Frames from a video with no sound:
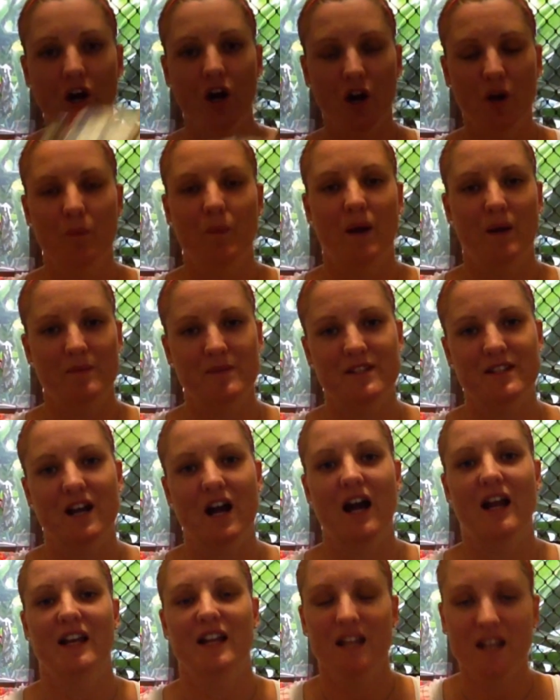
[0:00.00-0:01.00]
her
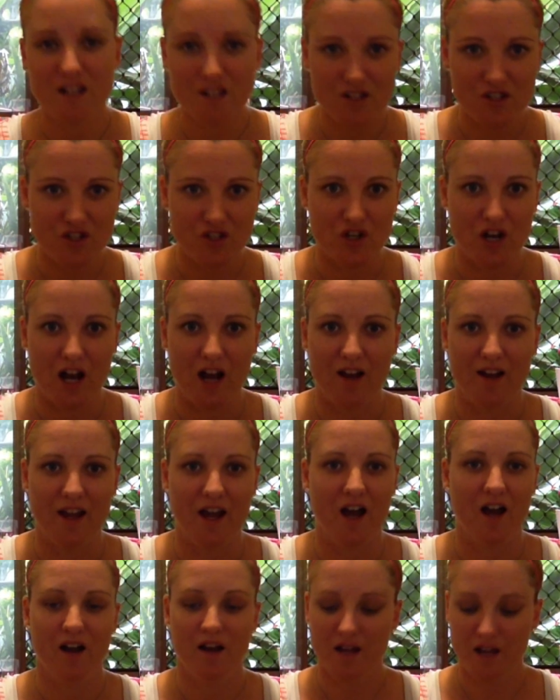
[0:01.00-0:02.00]
website in
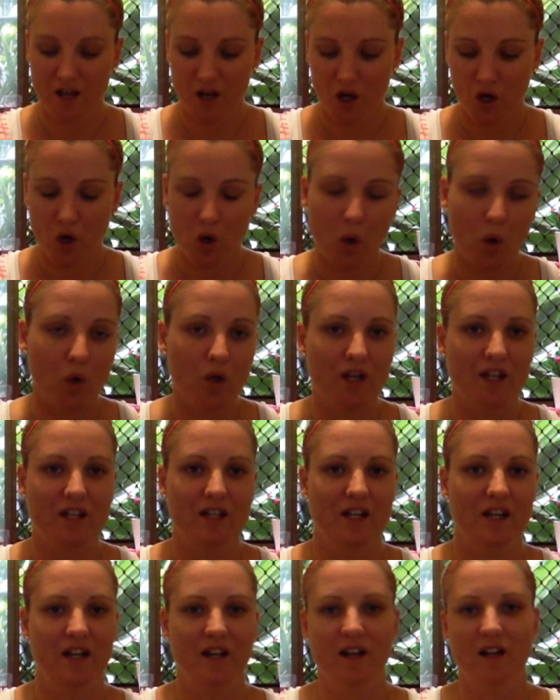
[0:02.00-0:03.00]
Australia. Ordered
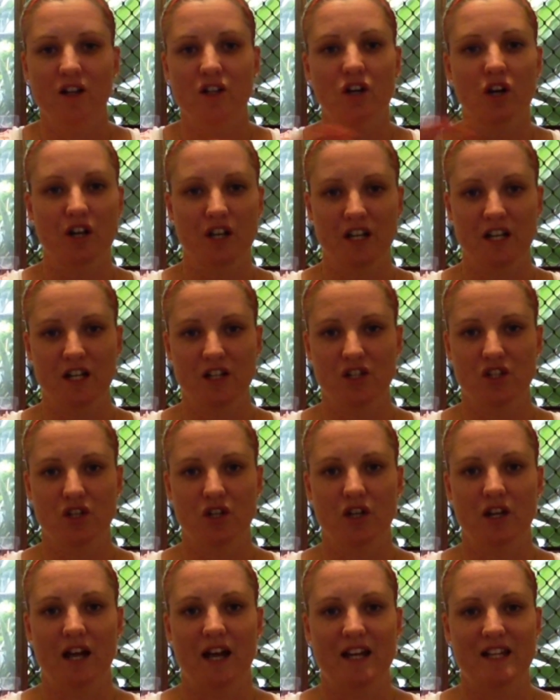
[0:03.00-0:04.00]
it, got it in
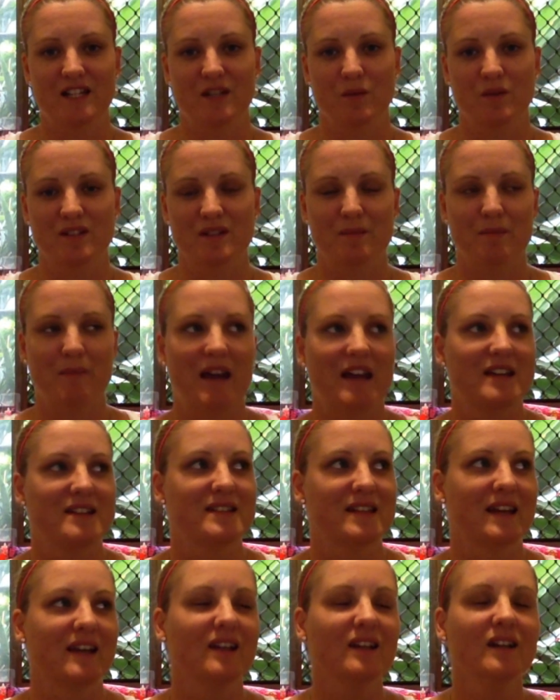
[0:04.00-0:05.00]
2 days. It was
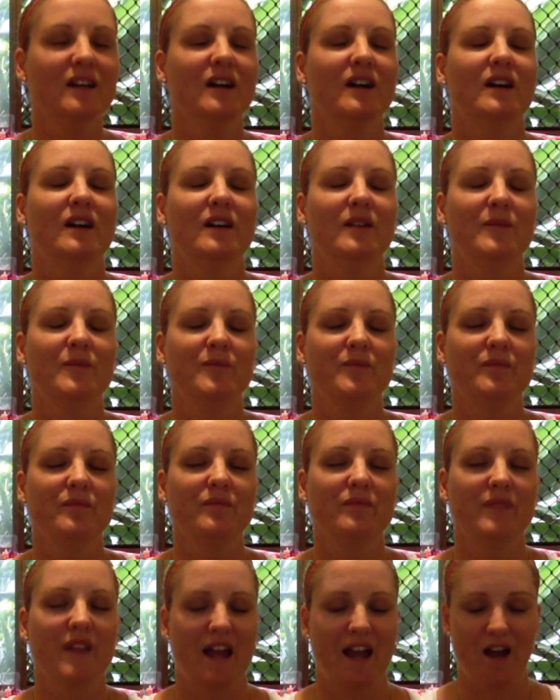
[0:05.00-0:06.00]
amazing.
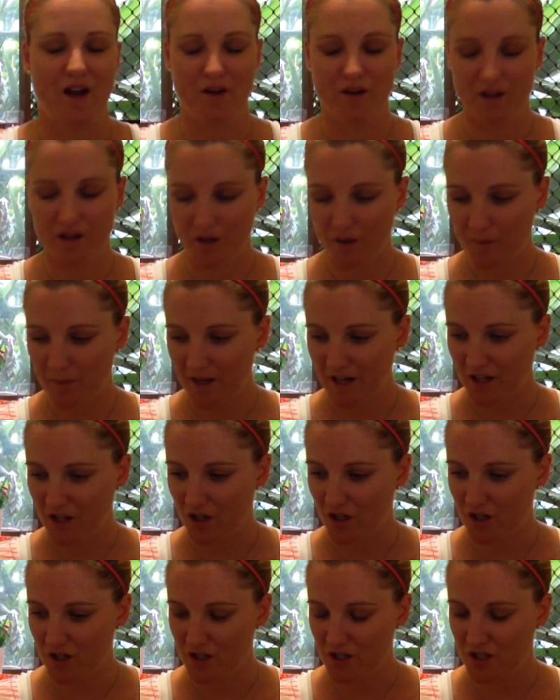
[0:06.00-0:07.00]
Now, oh my
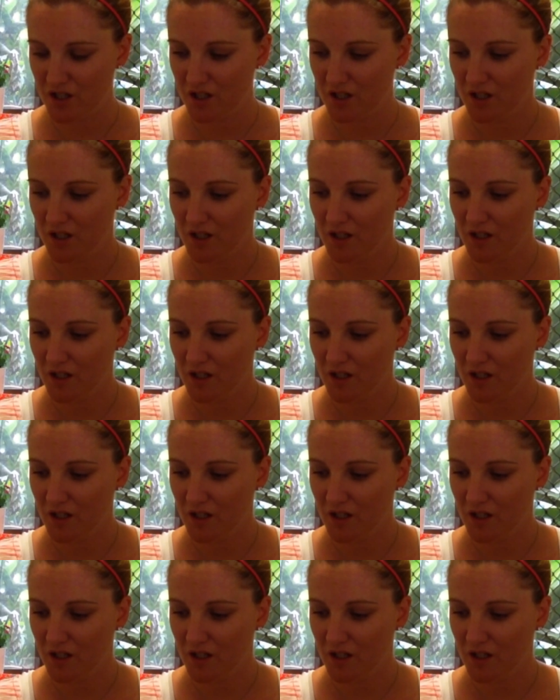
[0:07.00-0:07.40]
gosh,